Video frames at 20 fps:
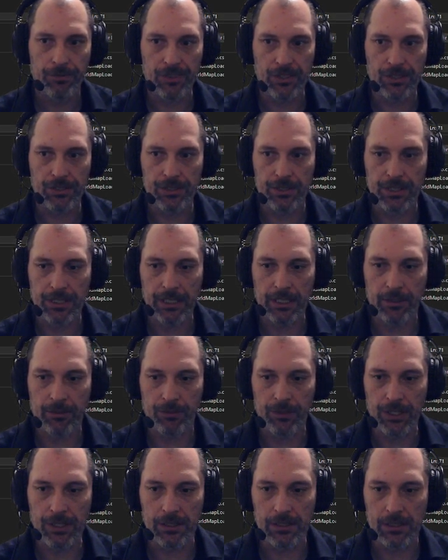to see if
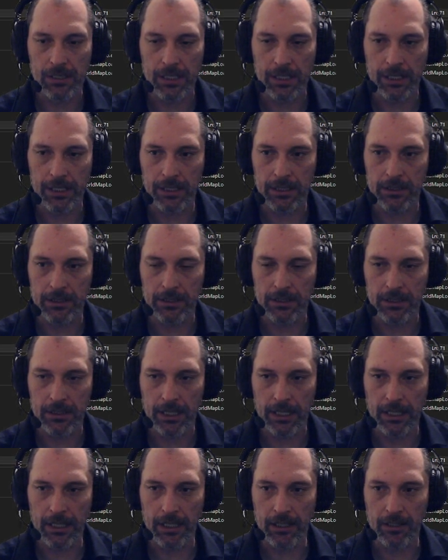this thing is
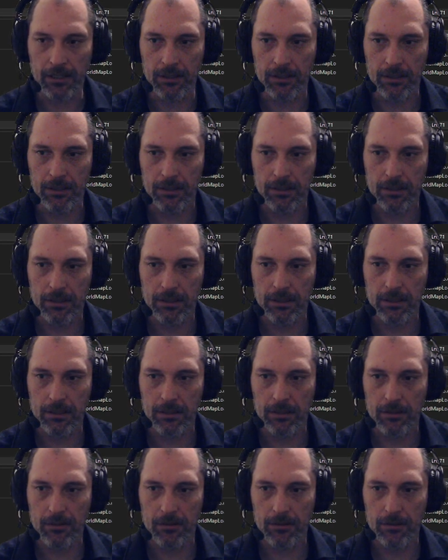getting
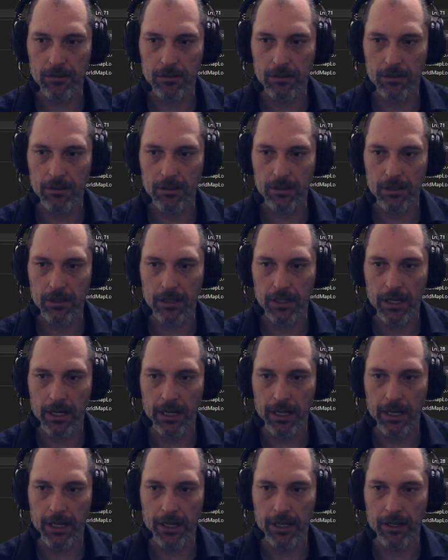
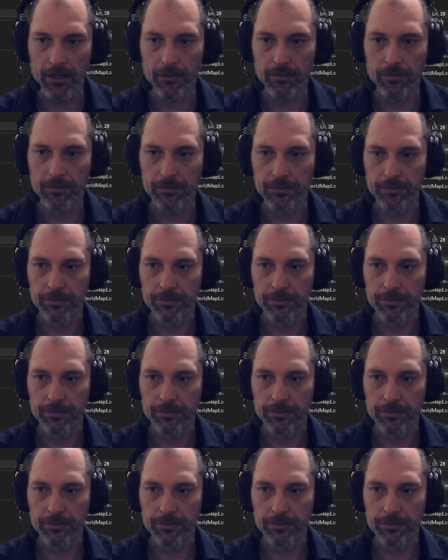like